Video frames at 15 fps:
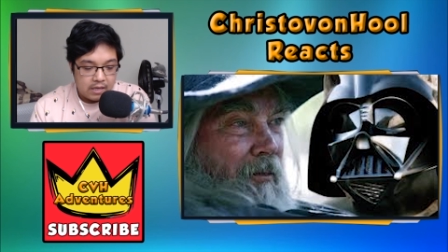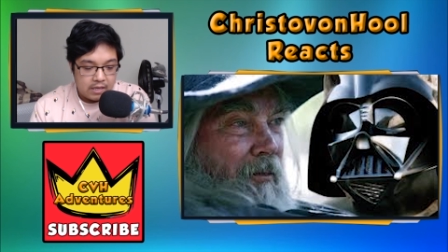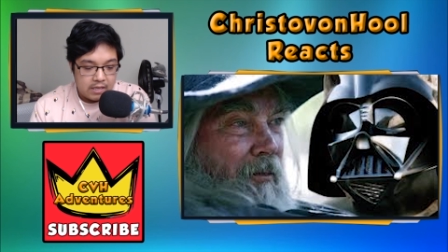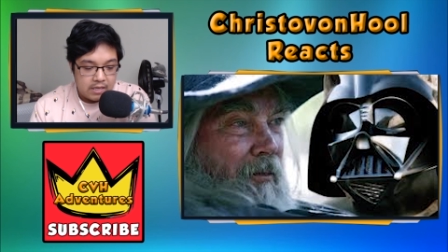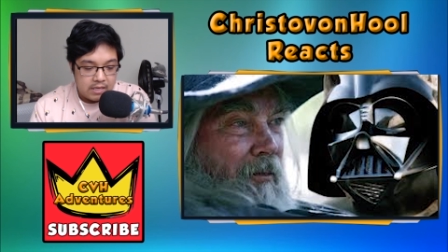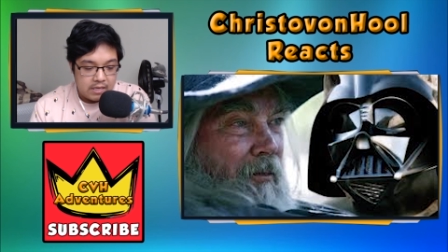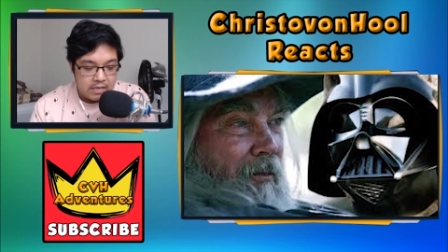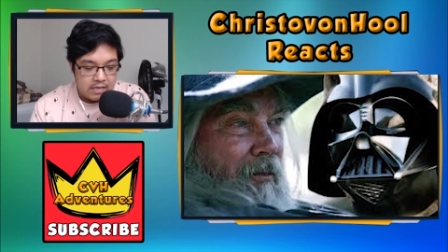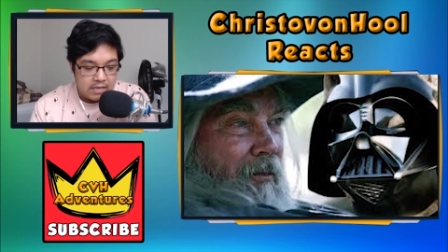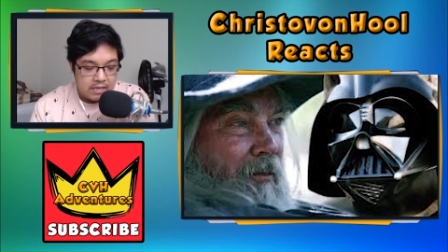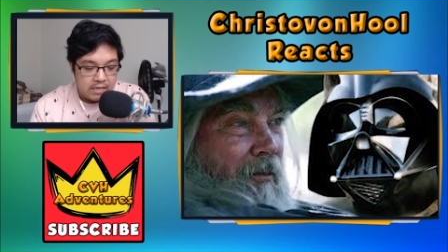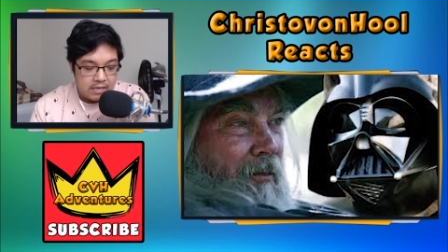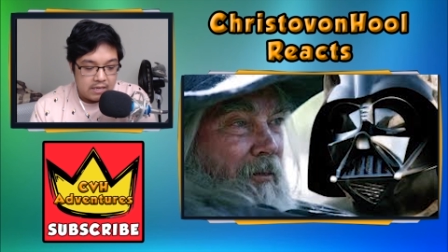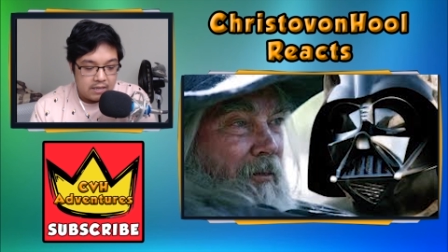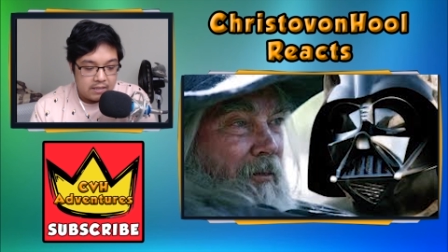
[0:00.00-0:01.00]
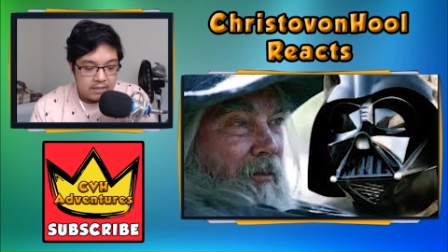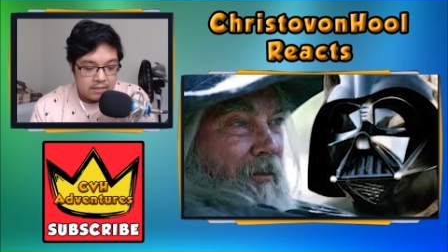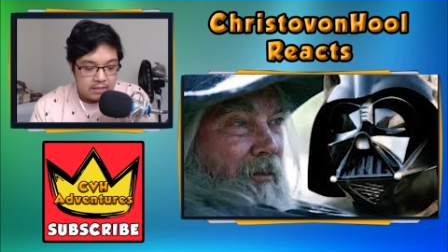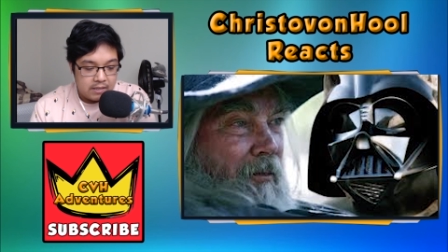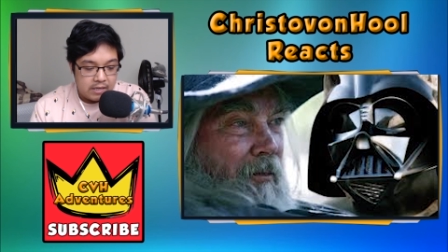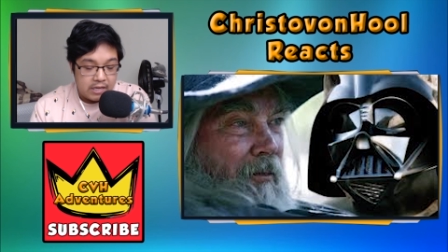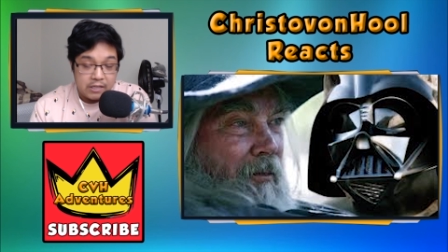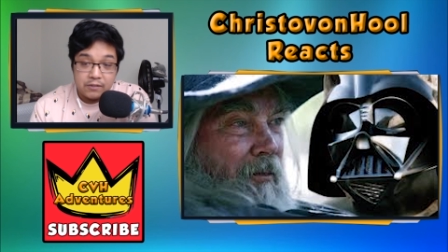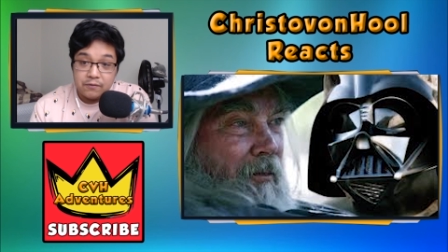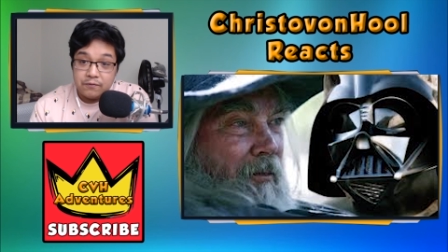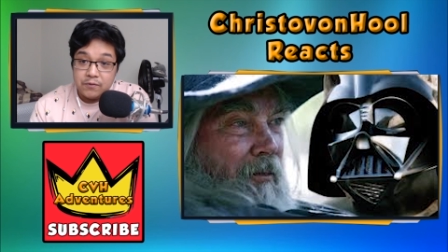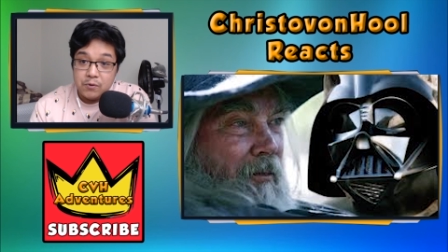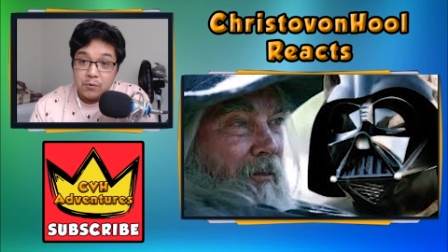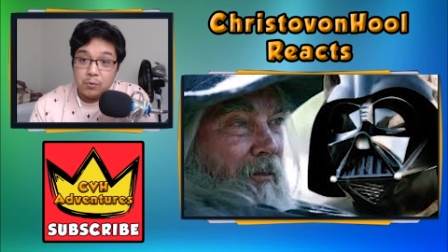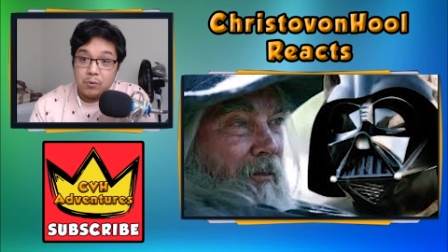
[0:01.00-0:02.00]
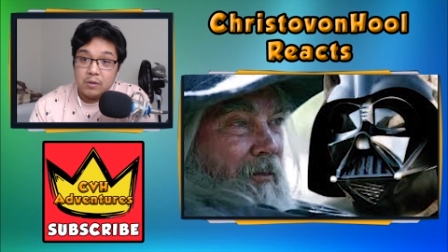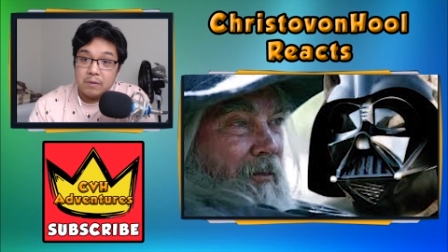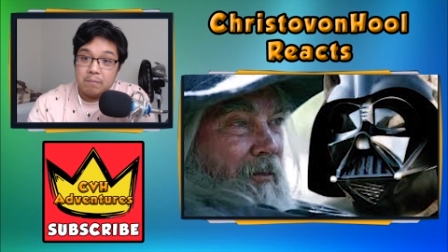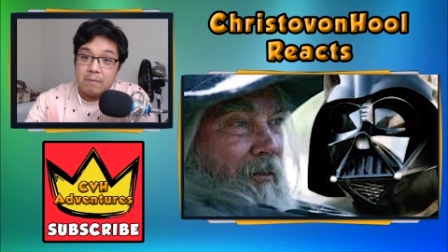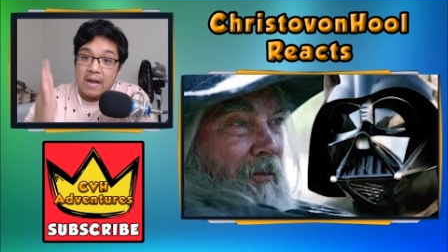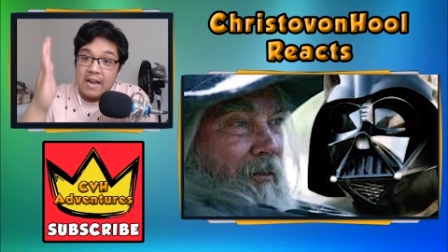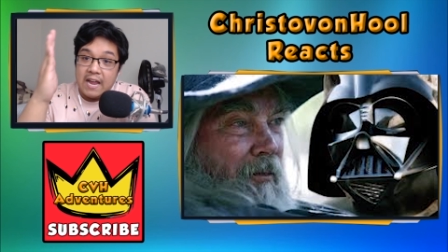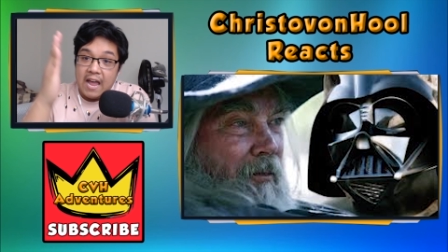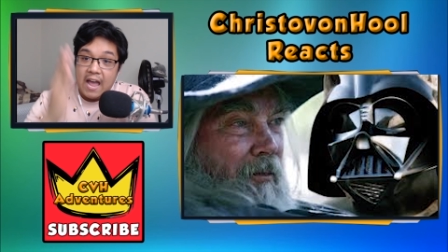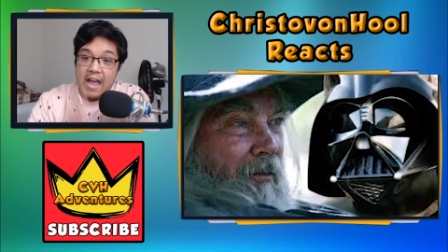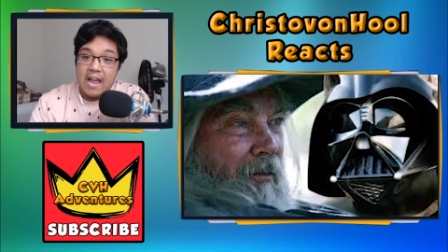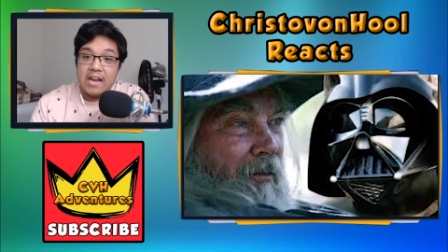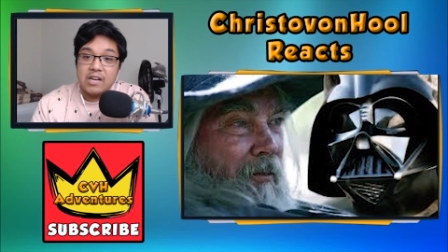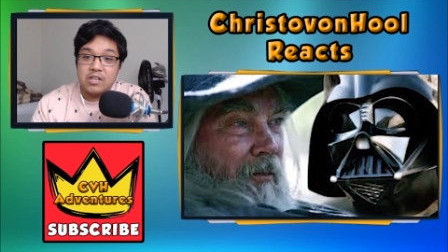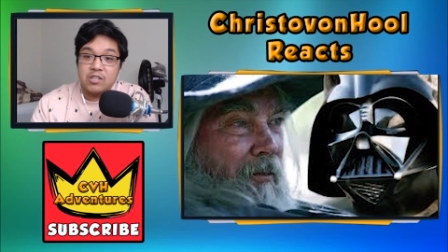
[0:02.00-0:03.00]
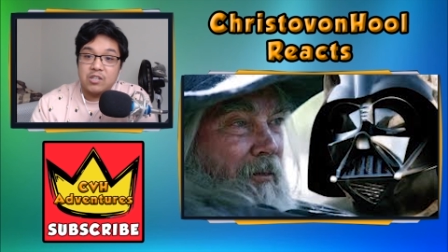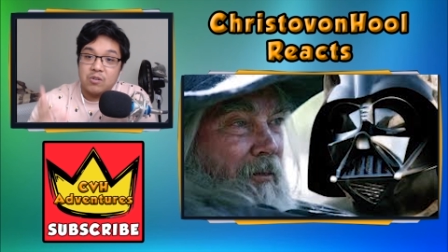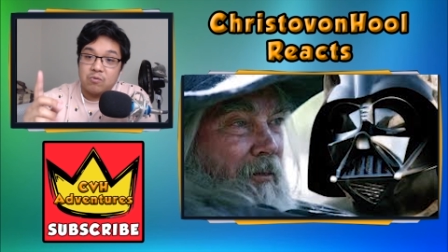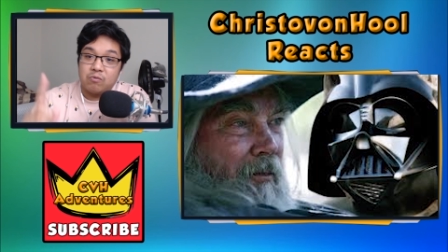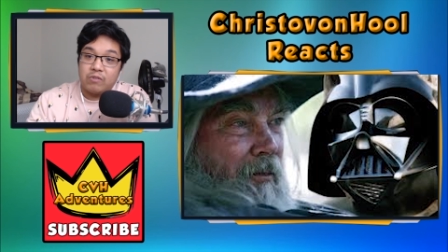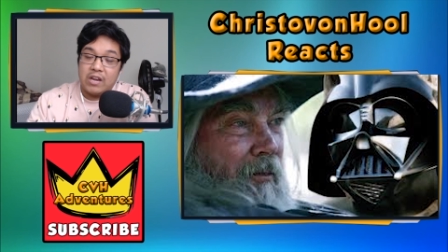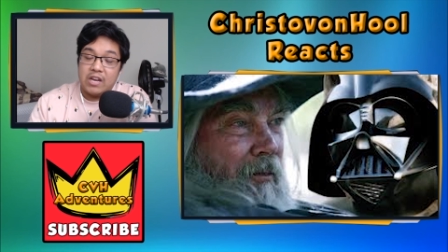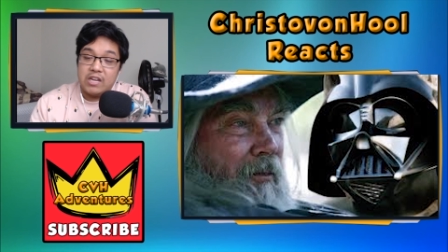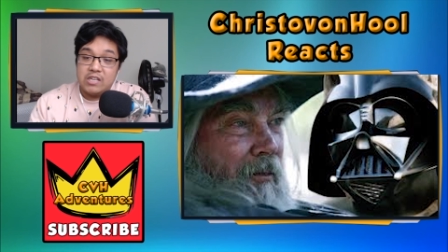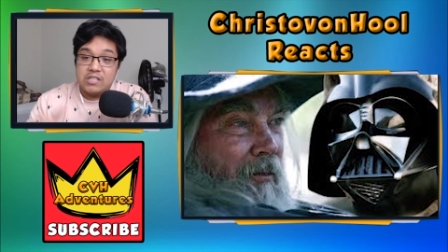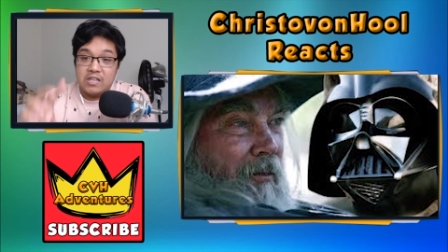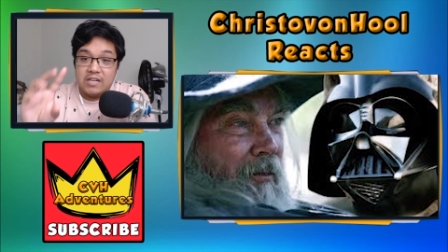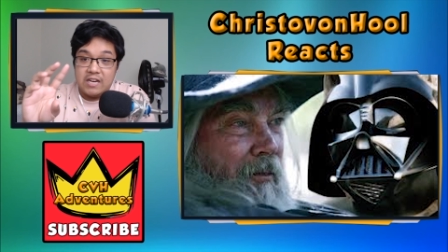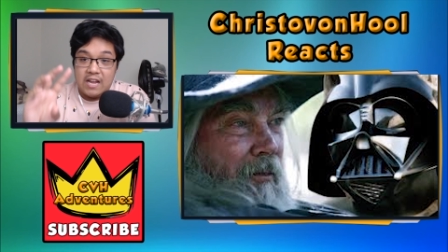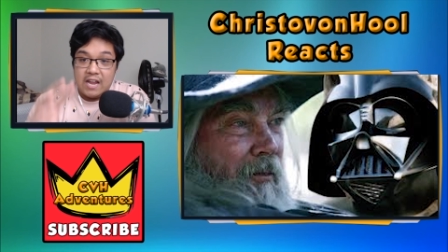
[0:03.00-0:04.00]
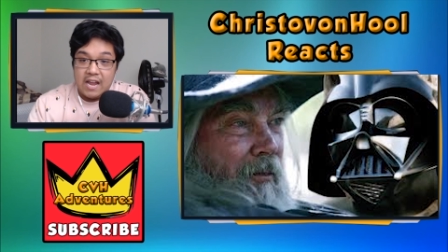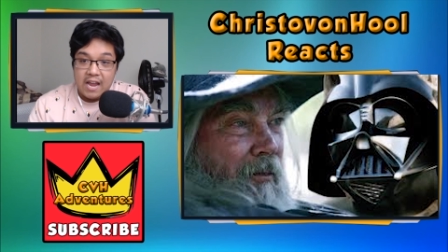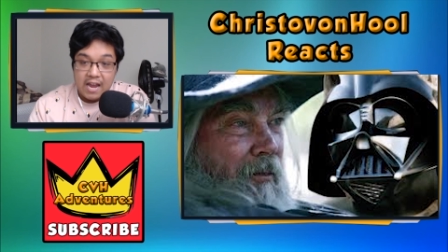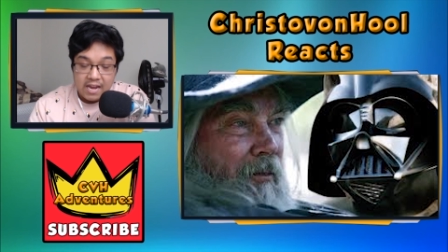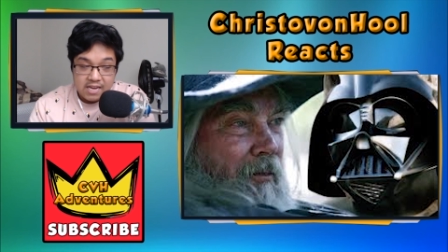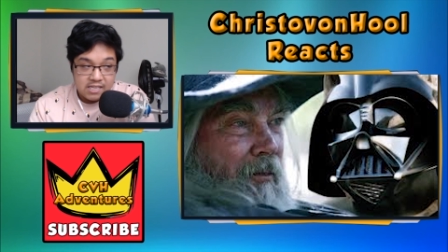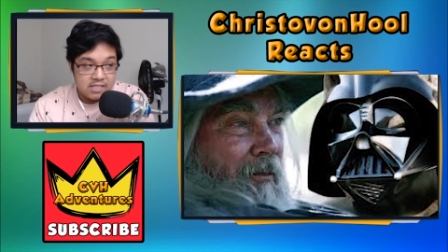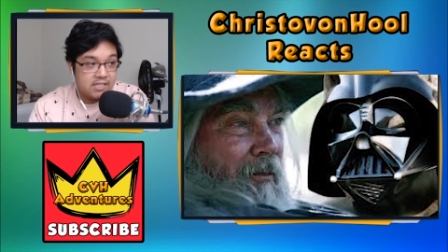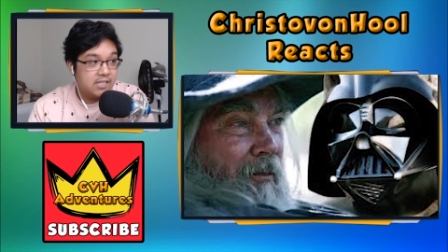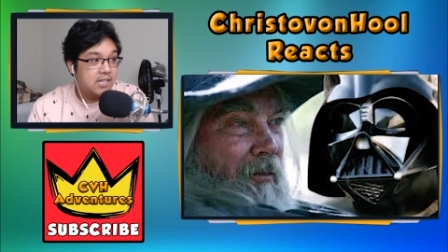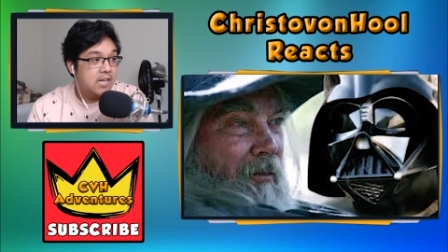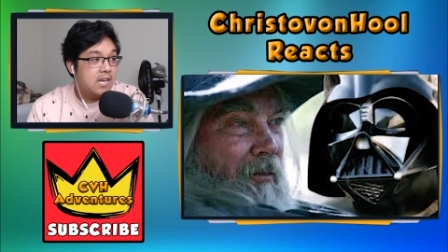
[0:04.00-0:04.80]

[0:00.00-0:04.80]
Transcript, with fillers: He is fueled by anger, rage, and hate,